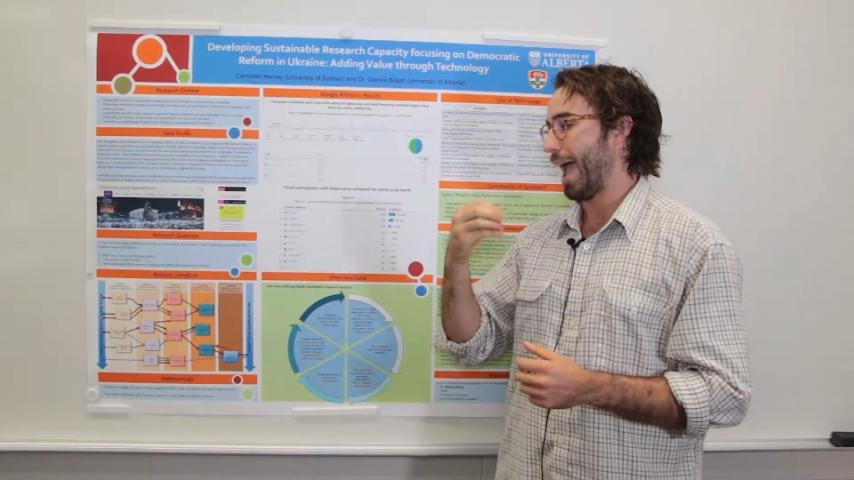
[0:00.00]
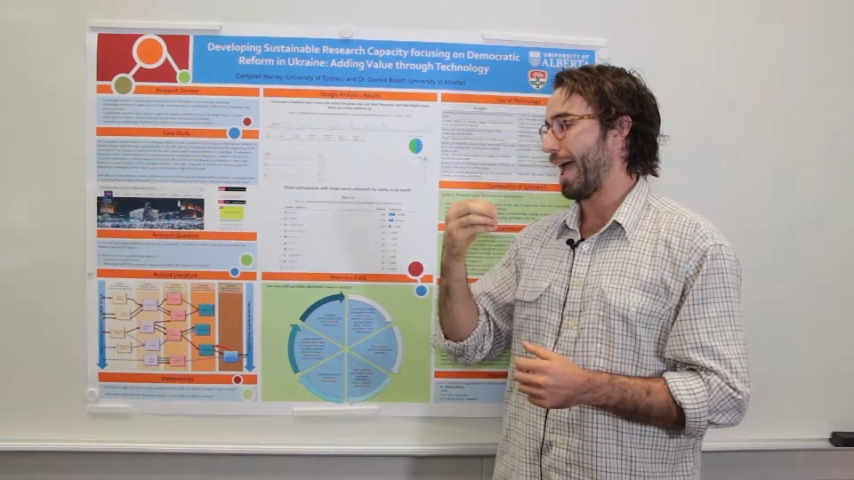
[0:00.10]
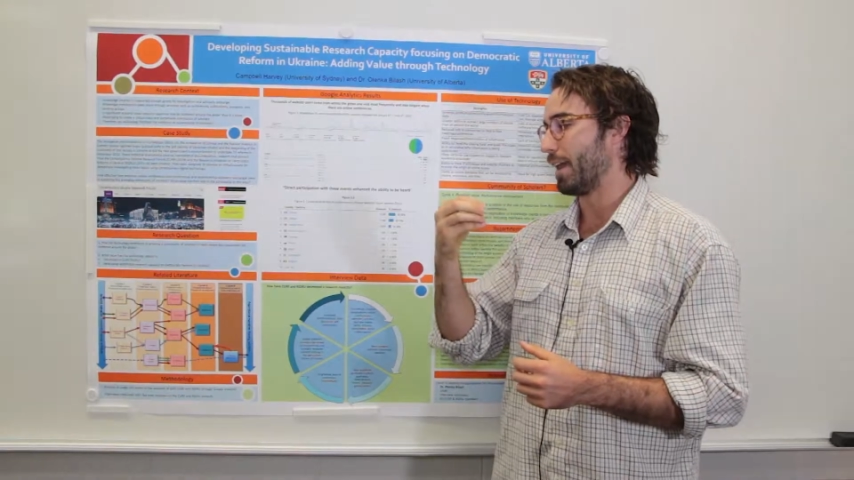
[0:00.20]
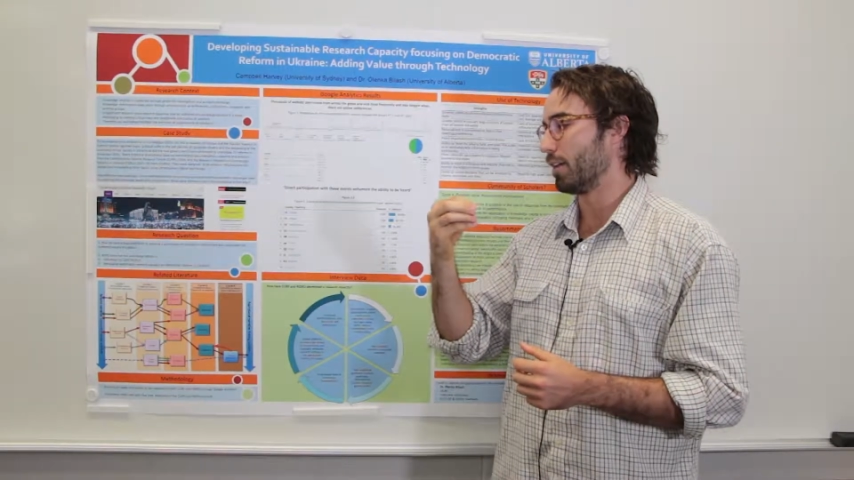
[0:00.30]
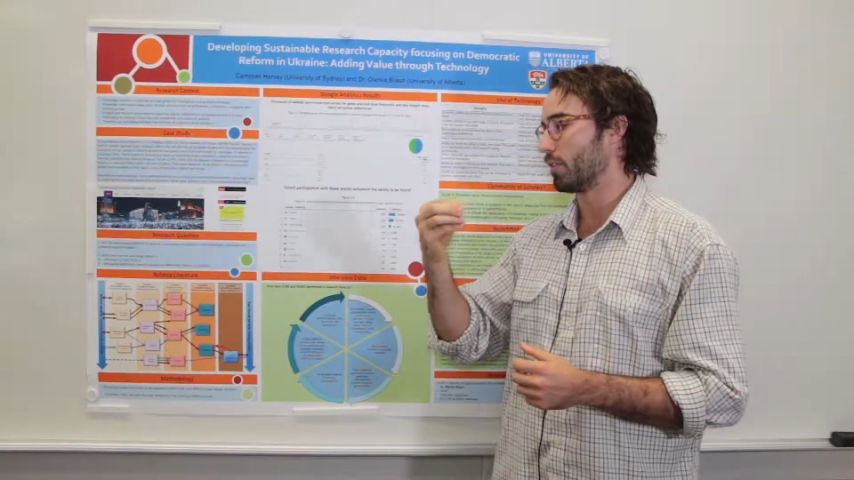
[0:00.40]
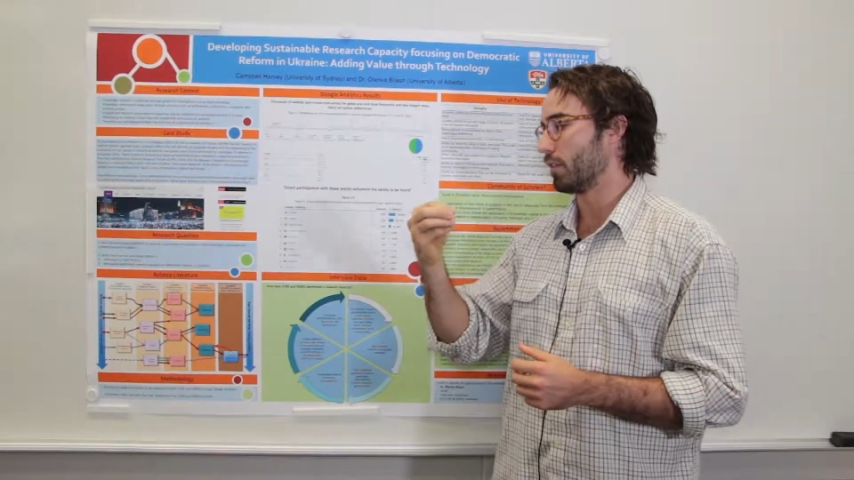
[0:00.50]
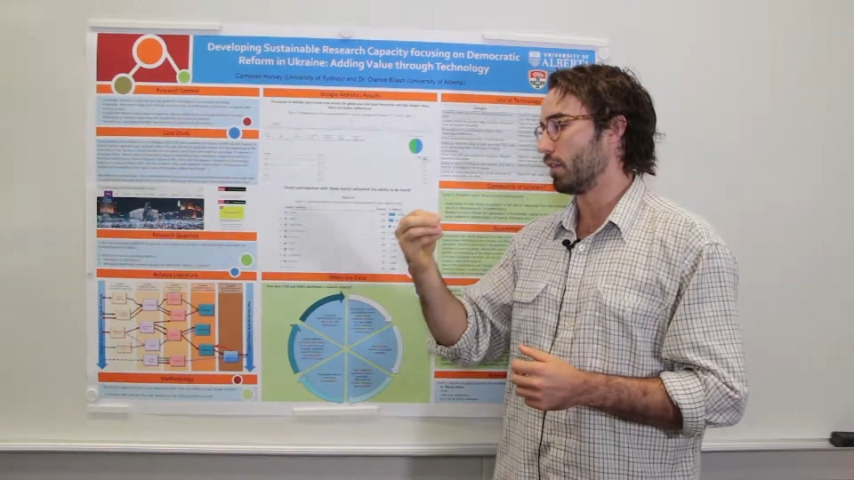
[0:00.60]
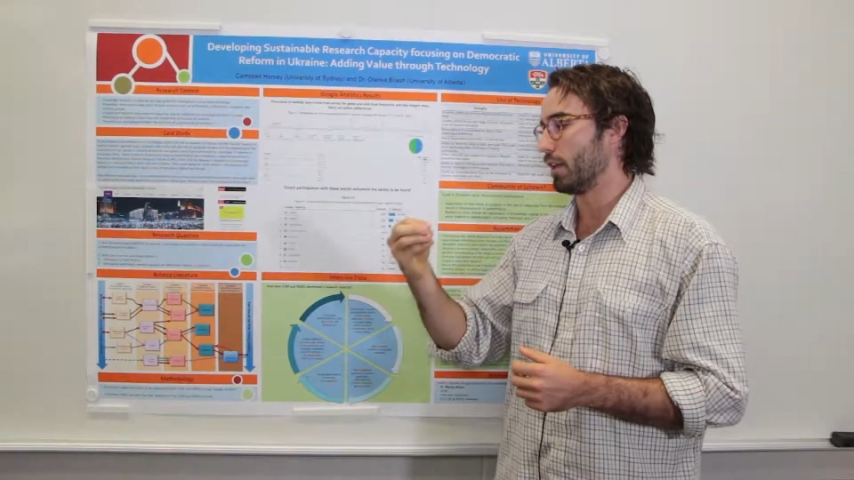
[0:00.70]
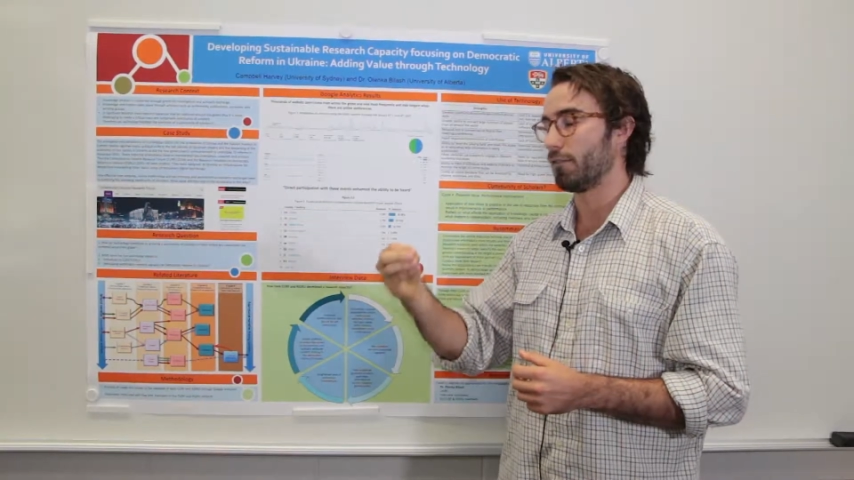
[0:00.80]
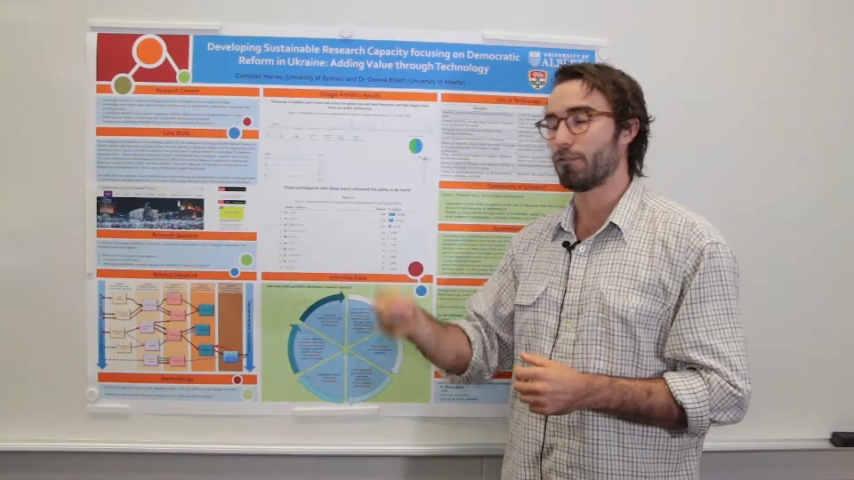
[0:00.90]
and
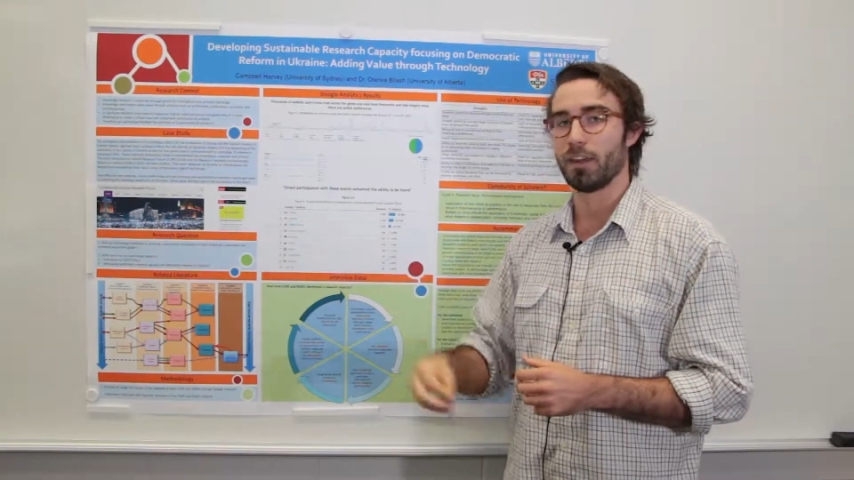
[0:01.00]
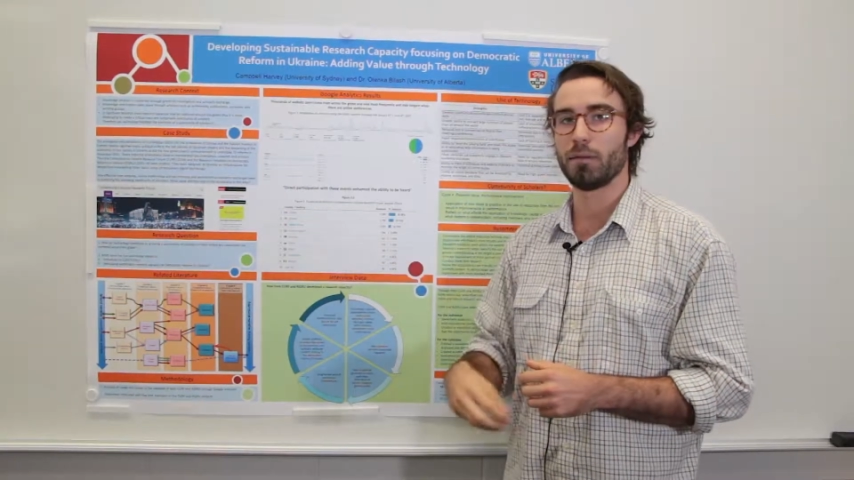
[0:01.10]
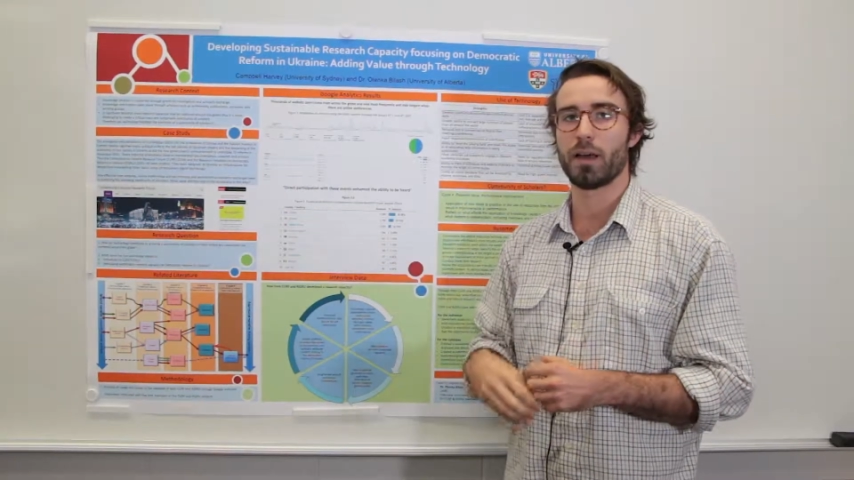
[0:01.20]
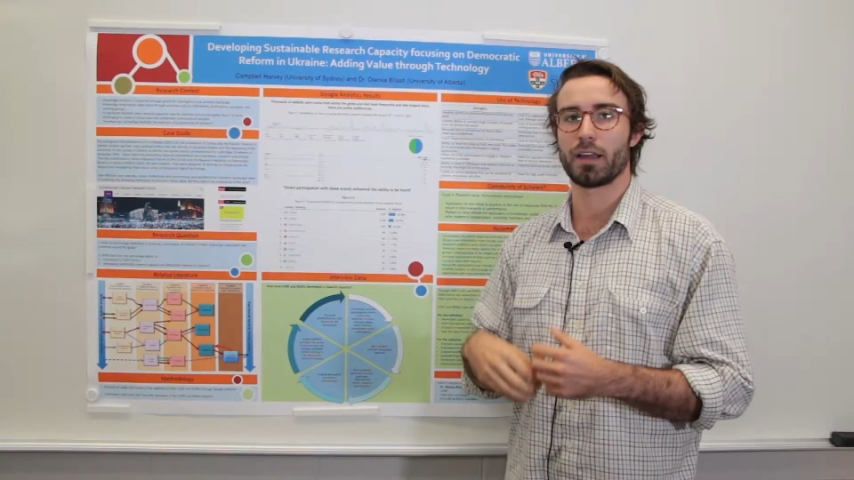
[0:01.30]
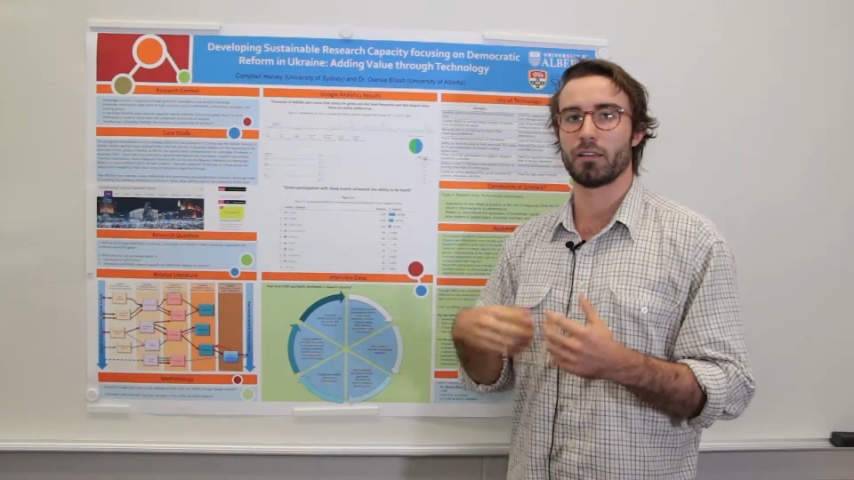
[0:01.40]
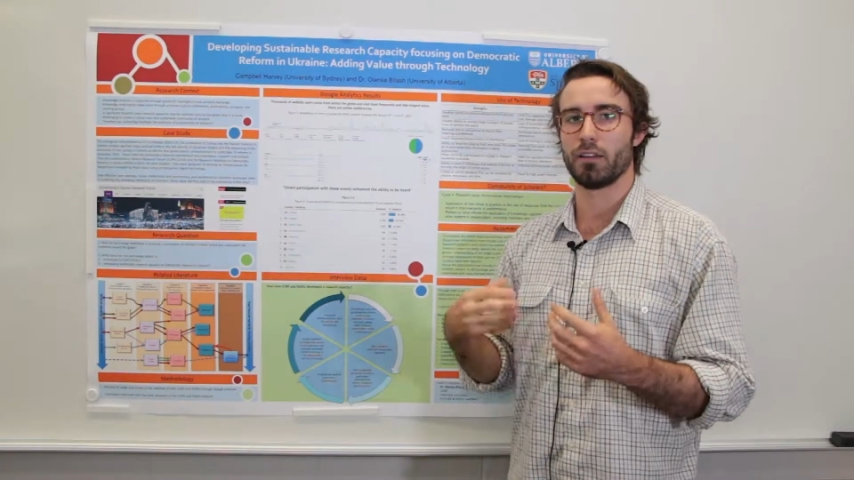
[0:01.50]
the feedback